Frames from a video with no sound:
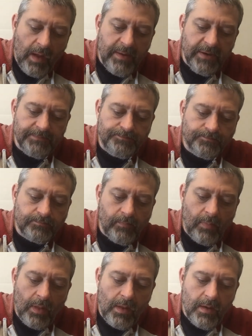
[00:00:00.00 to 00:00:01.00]
I mean,
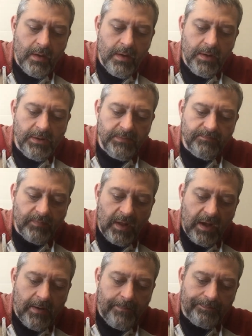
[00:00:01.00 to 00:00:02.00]

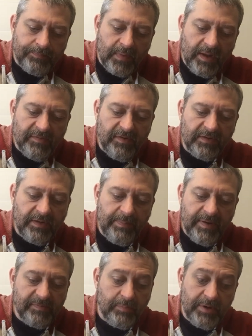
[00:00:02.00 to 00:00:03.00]
um, it's not the
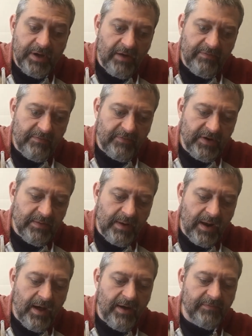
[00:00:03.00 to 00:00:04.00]
best burrito I've ever eaten in
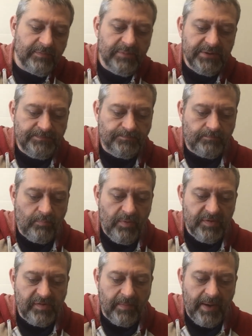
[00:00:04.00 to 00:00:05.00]
my life, but,
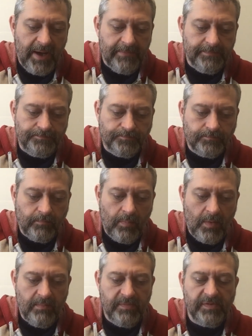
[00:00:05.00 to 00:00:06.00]
but it's not bad. Let
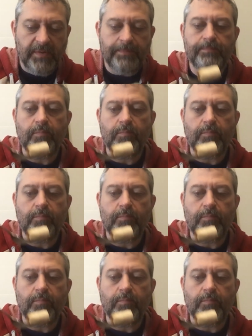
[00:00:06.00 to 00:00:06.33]
me see.